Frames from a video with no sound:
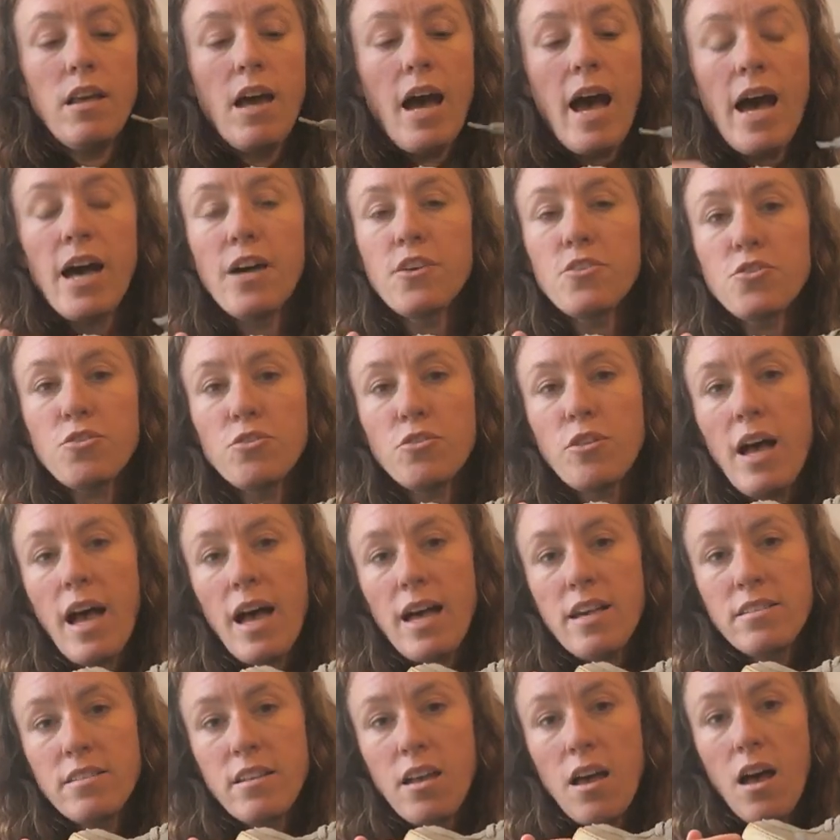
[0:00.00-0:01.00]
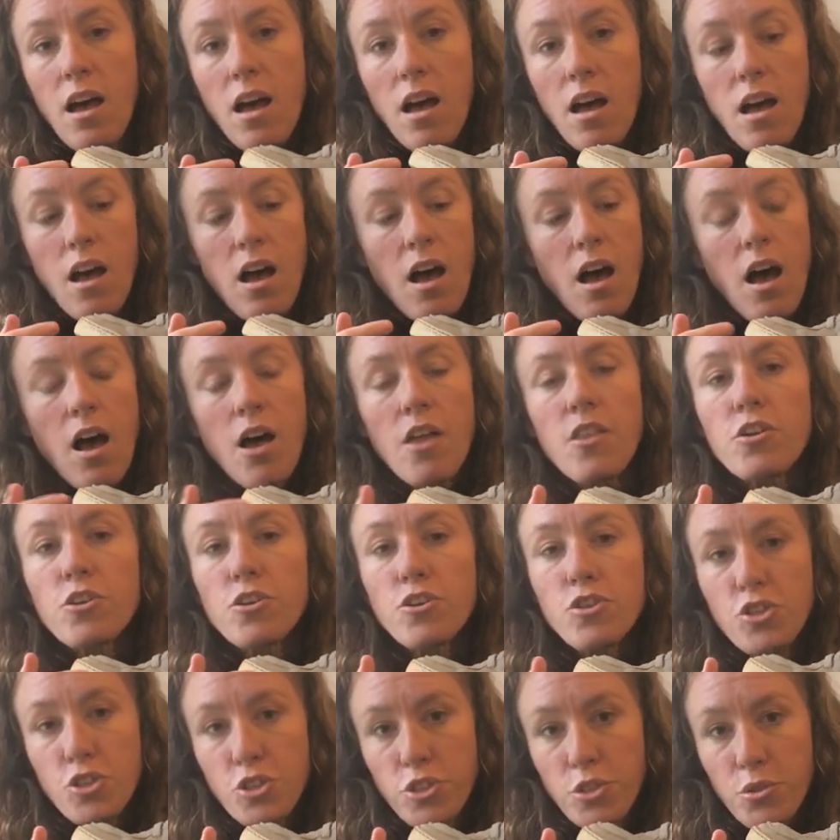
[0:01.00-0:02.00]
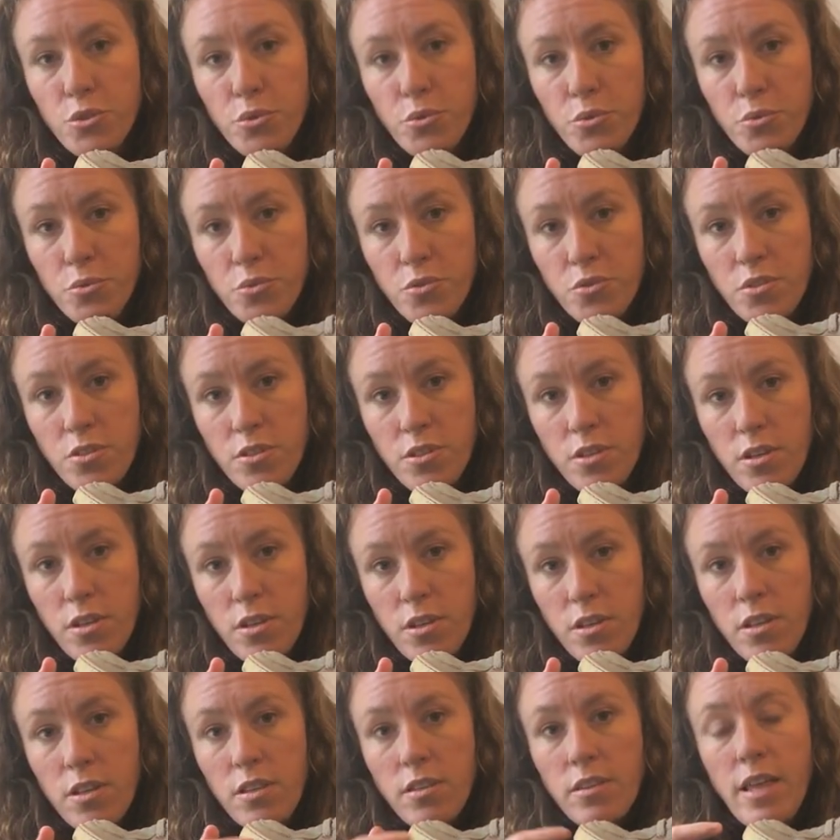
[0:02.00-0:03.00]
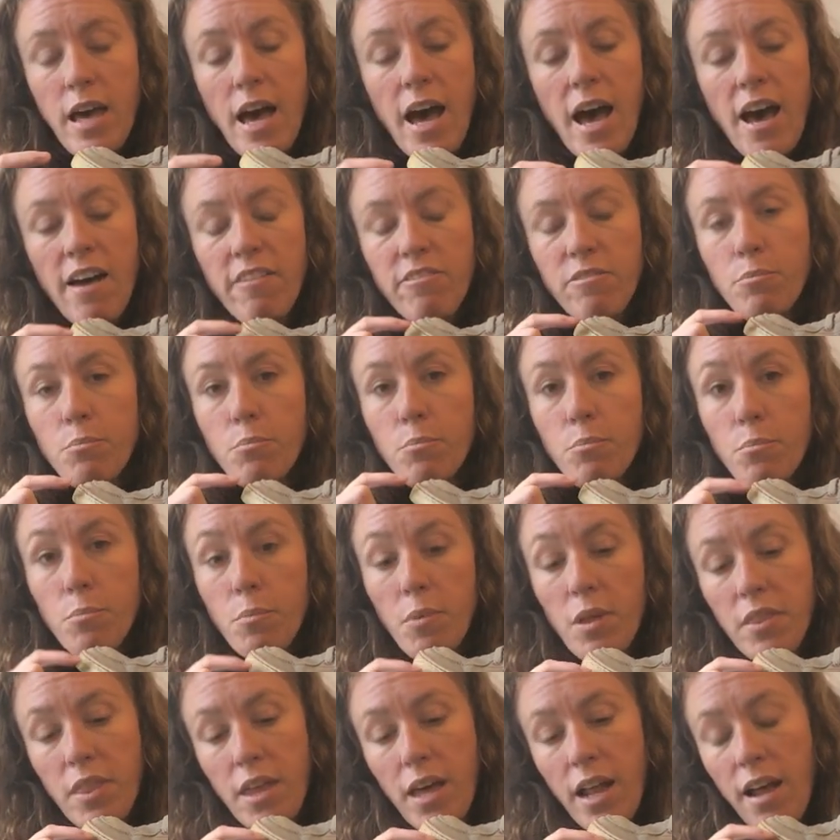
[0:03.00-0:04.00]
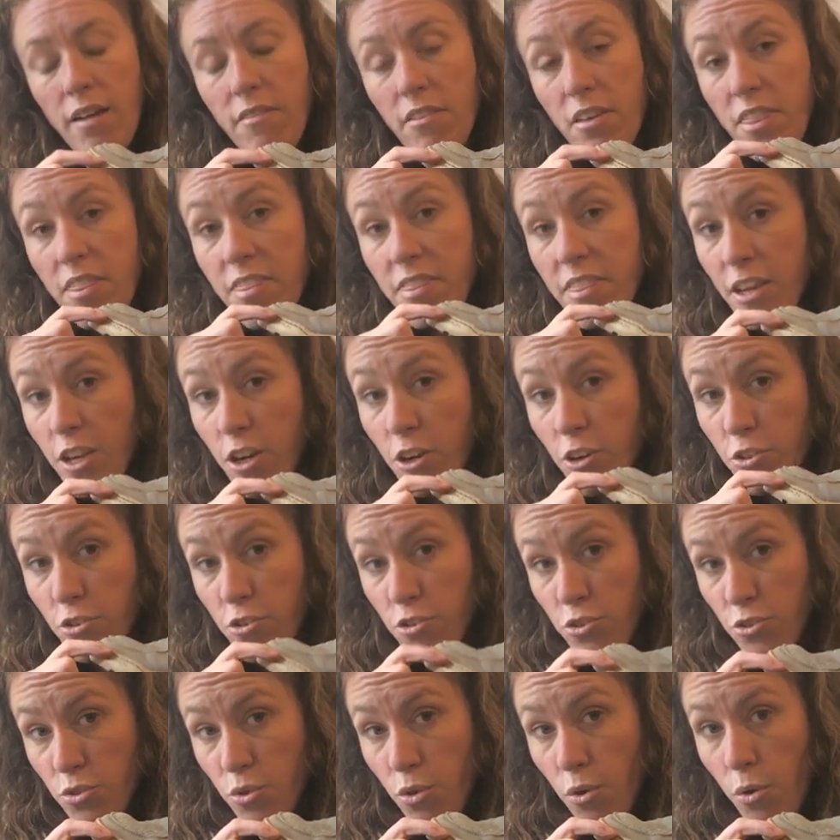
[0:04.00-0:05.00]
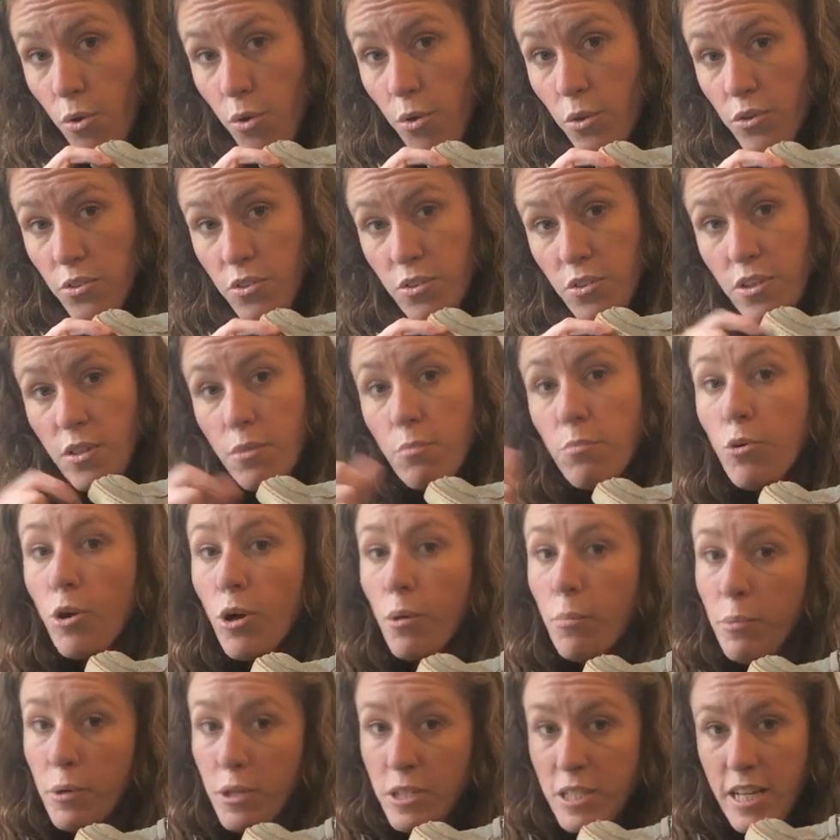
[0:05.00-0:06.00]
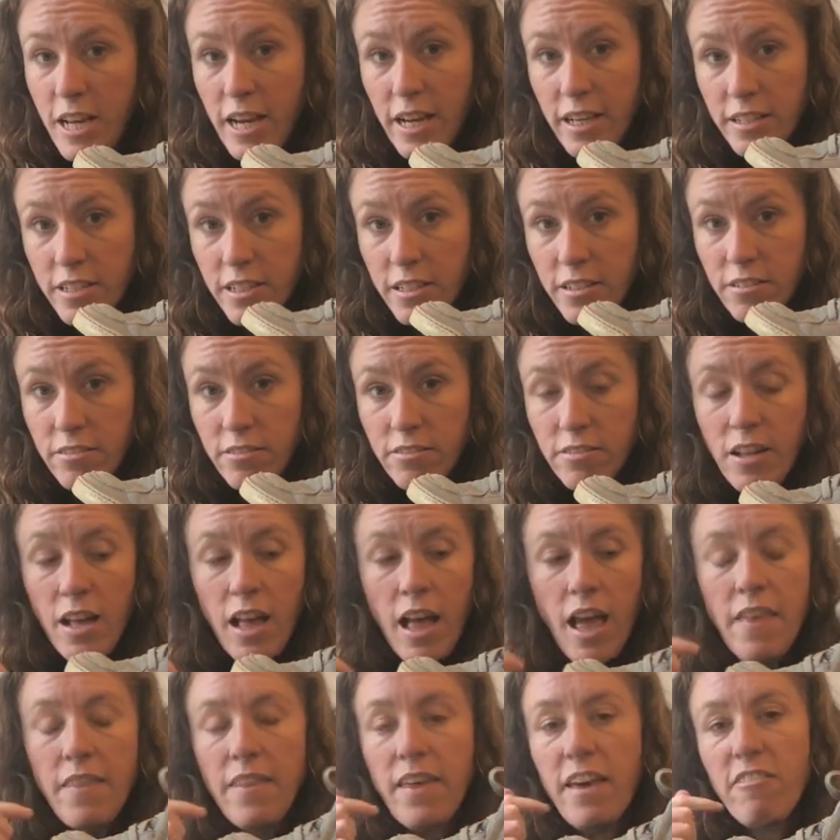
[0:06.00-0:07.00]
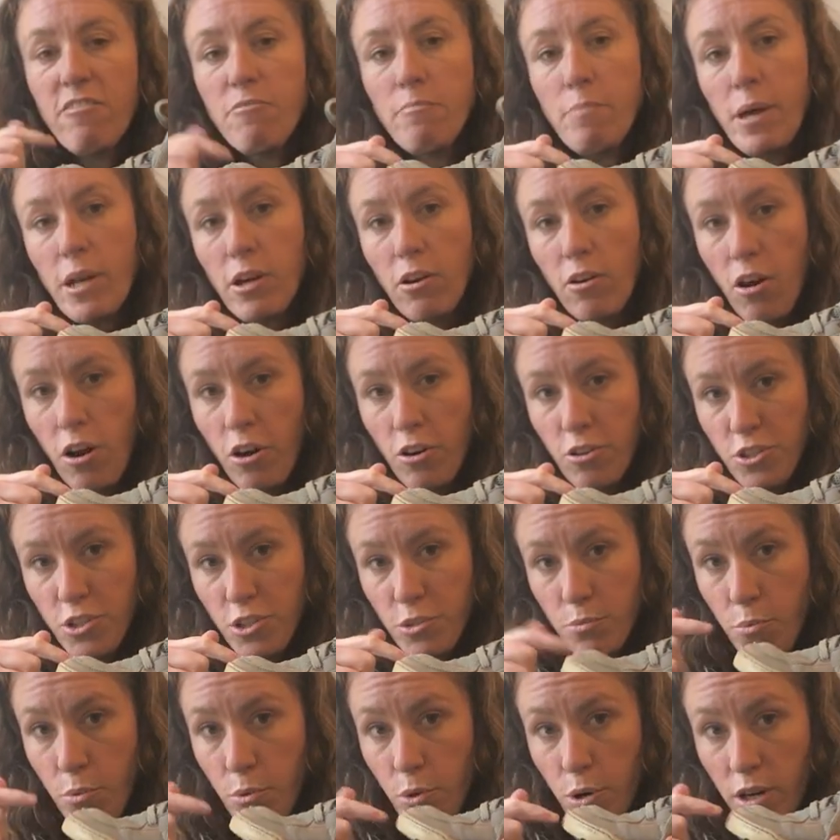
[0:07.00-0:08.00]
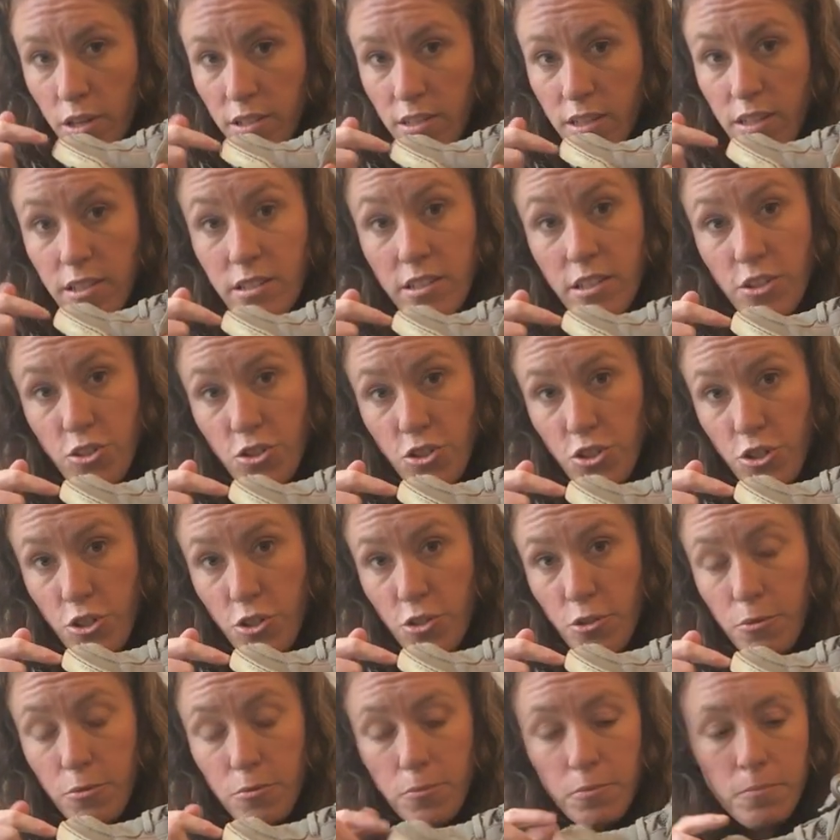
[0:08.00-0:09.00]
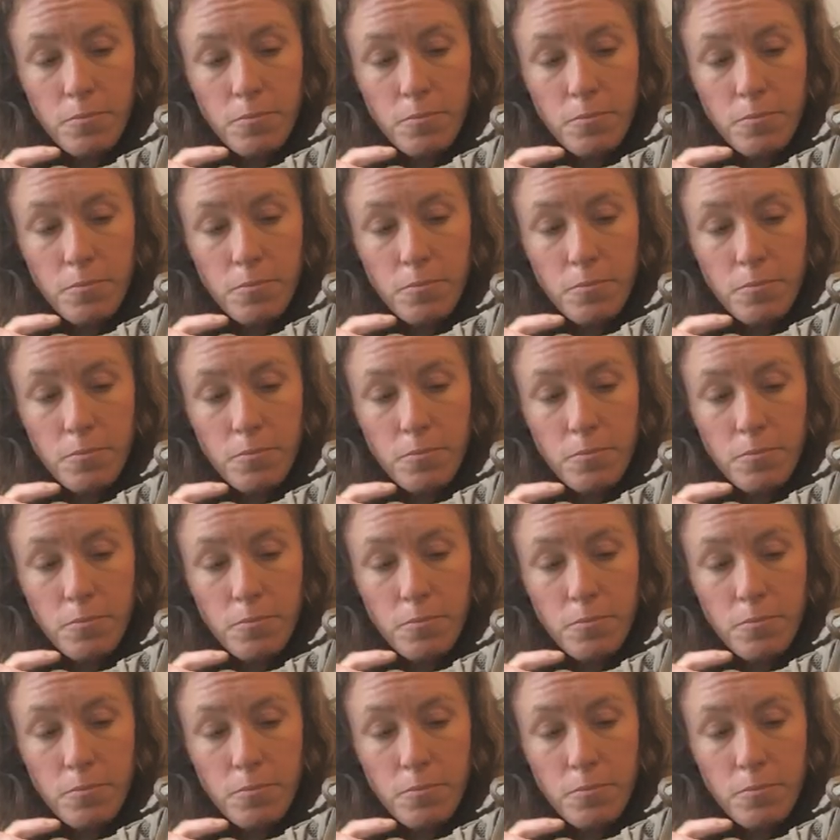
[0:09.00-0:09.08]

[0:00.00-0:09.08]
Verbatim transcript: Astral has other shoes that have that have a thicker sole, so they're more protective and they have better arch support than this shoe.